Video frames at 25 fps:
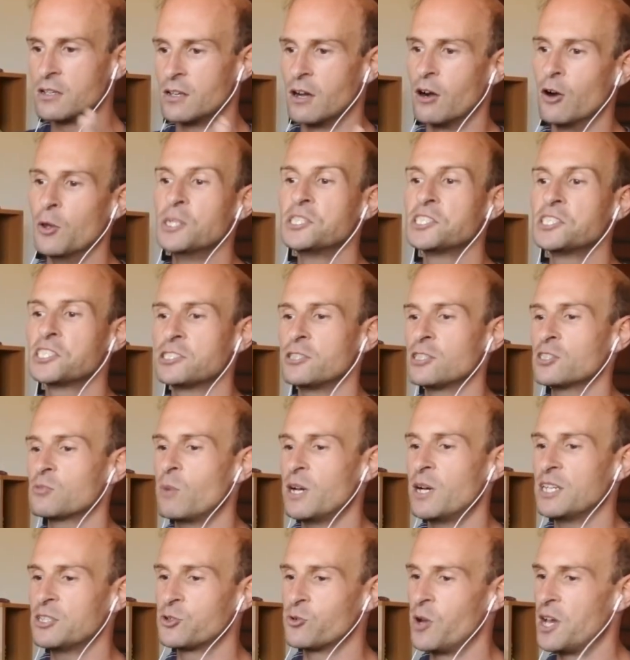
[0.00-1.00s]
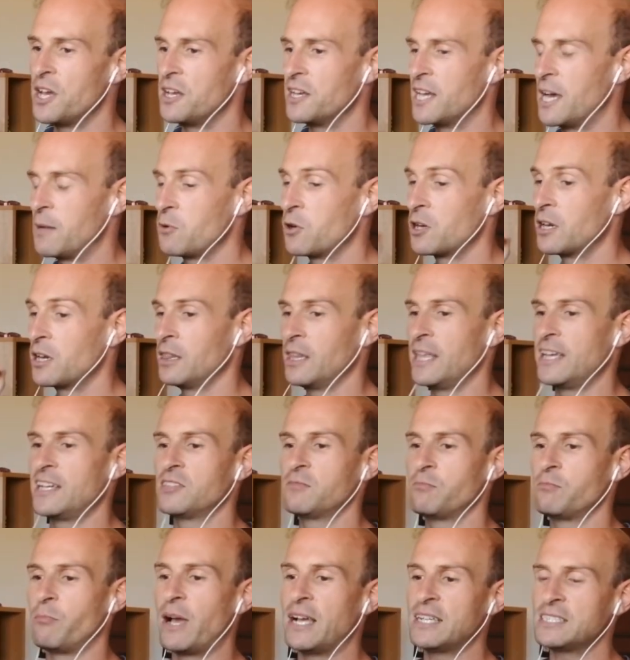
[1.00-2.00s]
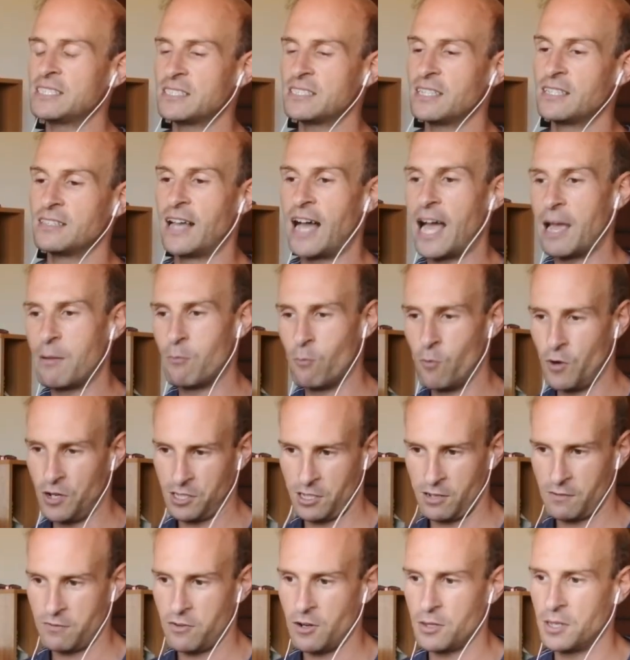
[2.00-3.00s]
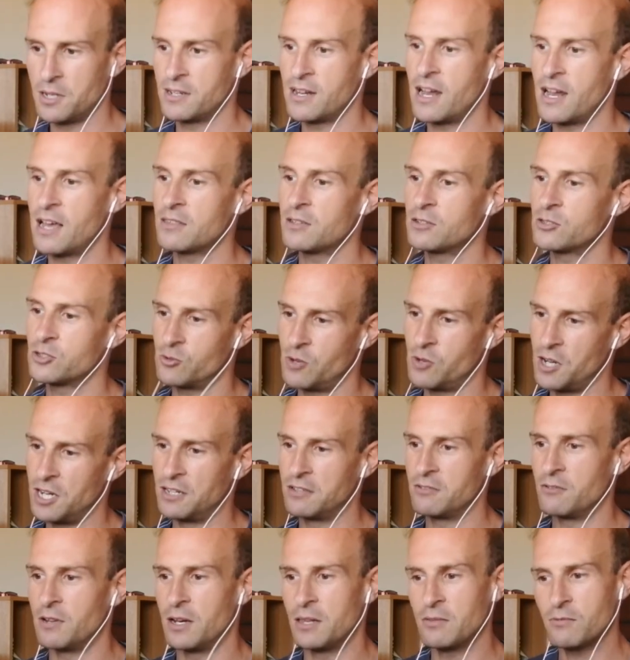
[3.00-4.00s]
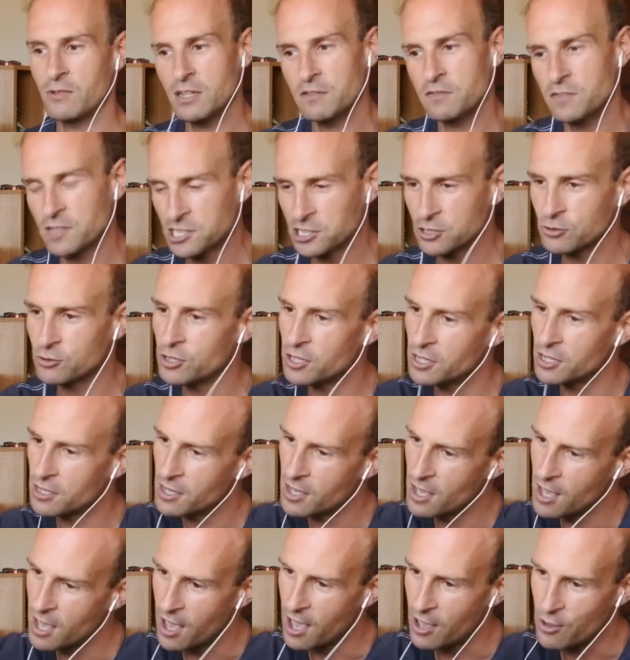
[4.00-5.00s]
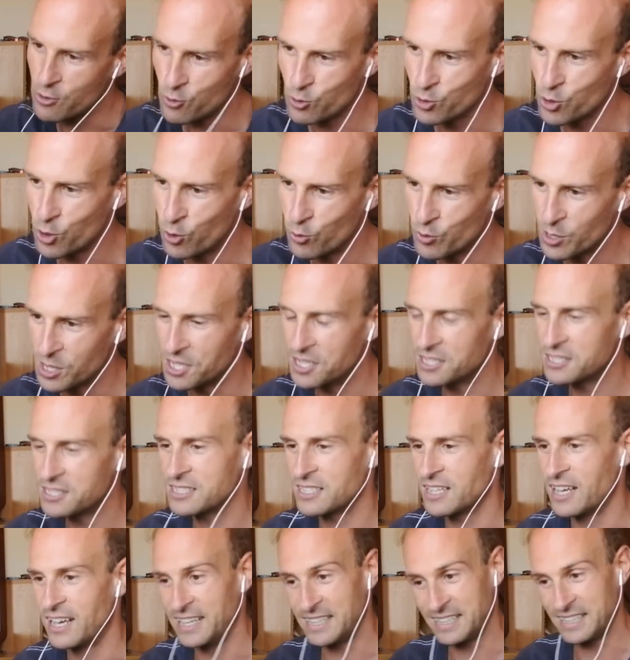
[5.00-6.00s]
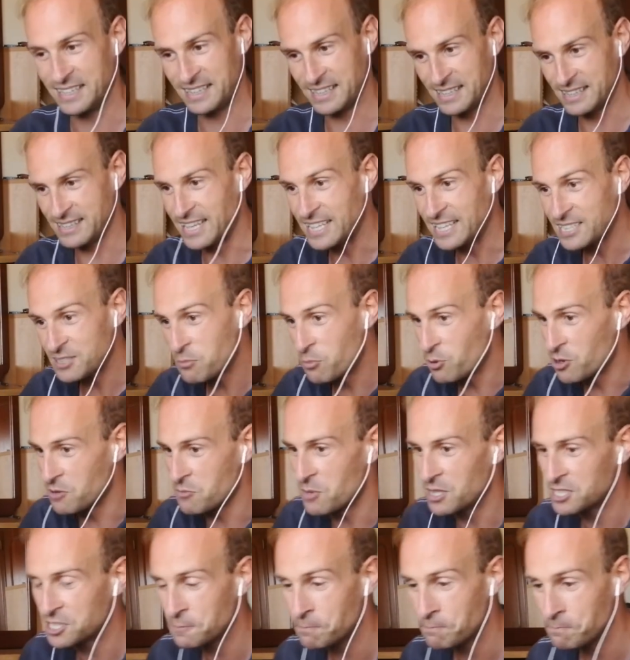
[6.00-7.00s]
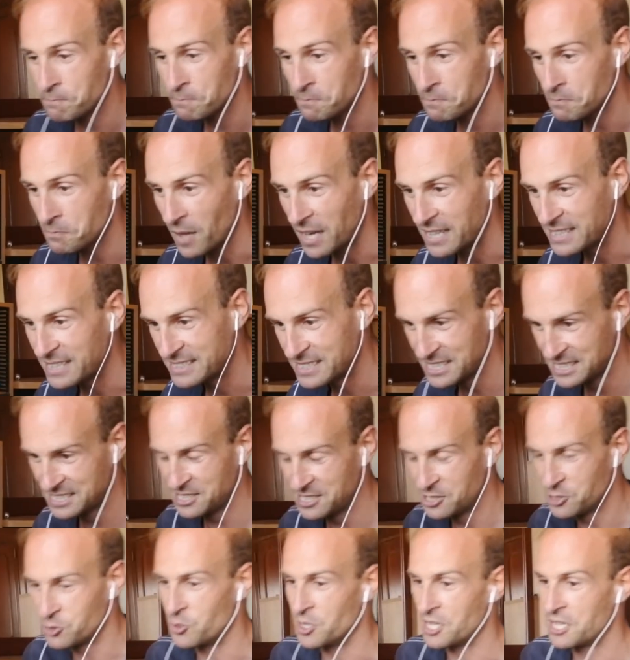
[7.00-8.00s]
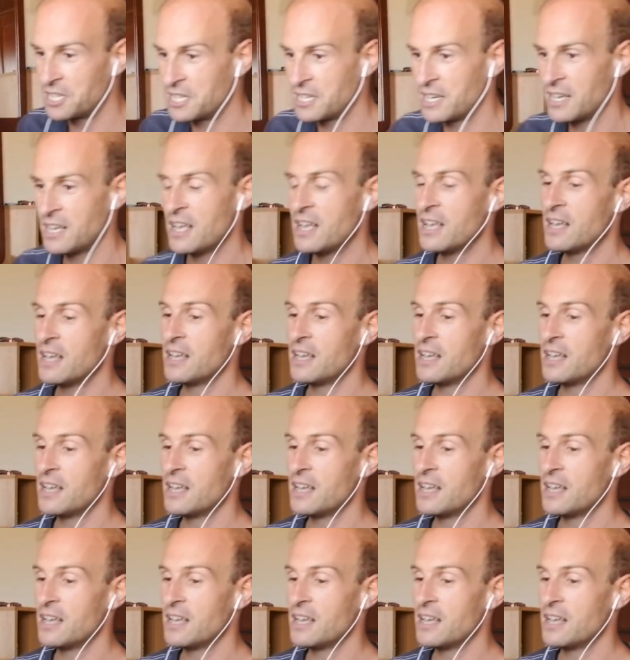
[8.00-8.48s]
oh, this is not my train, I'm gonna let it pass, I'm waiting for another train. And when it feels good, you go with it. And that pretty much does the trick.